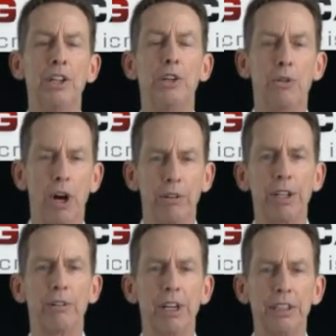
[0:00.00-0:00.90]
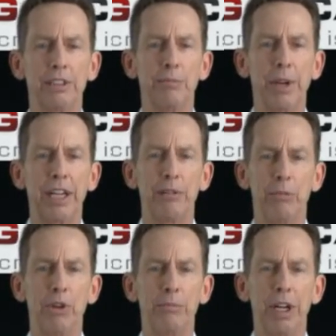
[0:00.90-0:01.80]
You are interested in making
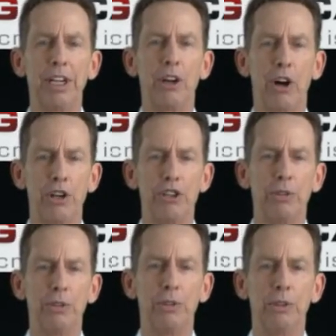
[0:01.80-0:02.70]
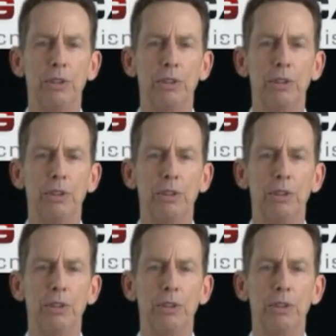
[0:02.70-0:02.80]
more money, aren't you?